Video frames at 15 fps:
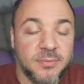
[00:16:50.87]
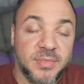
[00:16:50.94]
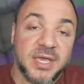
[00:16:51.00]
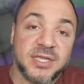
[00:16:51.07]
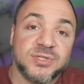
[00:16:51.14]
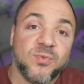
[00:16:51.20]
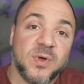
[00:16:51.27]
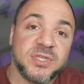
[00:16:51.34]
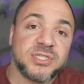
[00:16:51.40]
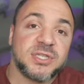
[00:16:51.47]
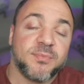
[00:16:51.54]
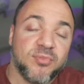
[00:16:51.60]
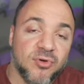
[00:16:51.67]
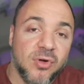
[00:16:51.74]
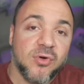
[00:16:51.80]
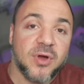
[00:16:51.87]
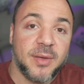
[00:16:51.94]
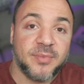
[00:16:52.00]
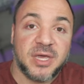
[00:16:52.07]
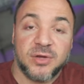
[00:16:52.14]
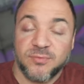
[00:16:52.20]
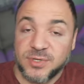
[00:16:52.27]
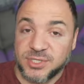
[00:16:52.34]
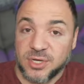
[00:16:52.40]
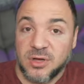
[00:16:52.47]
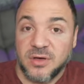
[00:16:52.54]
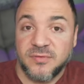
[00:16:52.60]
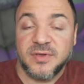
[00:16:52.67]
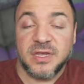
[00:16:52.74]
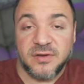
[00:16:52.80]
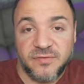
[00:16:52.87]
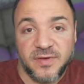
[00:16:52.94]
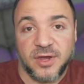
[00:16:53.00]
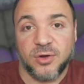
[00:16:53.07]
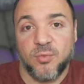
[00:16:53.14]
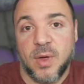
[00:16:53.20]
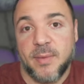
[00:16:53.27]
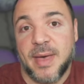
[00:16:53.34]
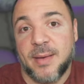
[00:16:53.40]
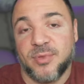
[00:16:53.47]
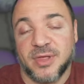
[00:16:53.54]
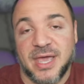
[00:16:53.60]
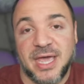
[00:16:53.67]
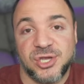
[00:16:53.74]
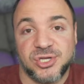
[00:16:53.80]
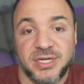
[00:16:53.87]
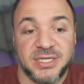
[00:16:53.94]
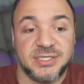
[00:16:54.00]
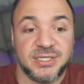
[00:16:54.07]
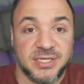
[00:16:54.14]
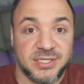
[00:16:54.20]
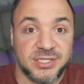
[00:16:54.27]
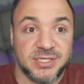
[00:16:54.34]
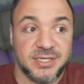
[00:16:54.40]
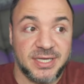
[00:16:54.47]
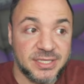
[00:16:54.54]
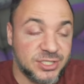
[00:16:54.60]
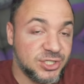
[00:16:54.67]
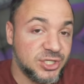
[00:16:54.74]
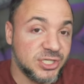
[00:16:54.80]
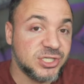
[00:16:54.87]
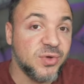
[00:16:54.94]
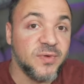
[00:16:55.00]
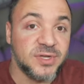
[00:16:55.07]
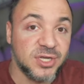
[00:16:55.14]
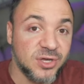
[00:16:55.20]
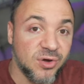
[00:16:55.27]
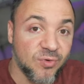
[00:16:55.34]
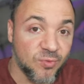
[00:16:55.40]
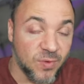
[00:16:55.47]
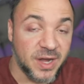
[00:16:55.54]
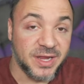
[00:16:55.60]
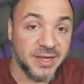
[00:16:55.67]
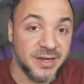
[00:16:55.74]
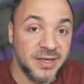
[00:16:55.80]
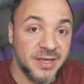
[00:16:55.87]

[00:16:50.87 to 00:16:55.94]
Because once the program can resolve configured web application instance, it's just going to go run it.